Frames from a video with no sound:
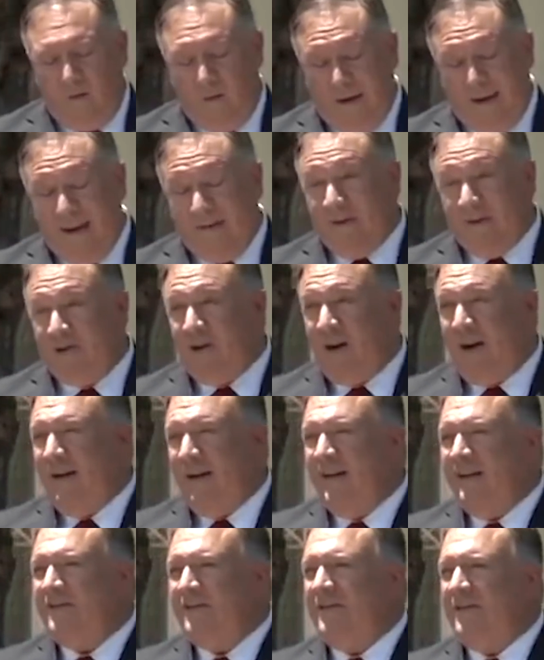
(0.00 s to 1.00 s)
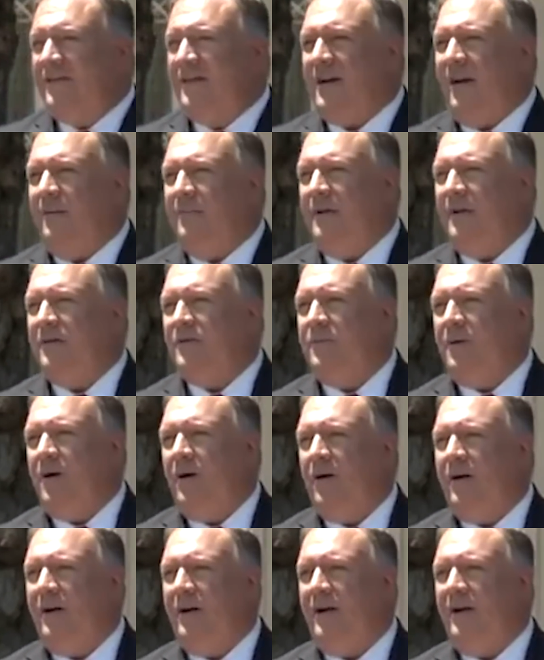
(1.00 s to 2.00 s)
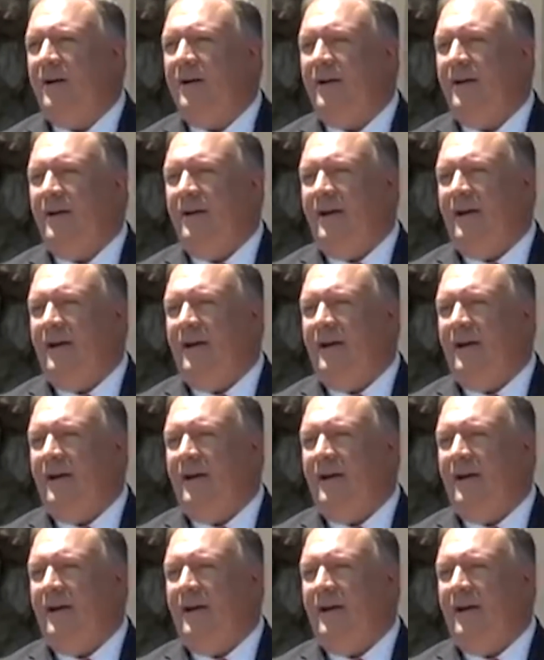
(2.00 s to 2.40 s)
We gave the Chinese Communist Party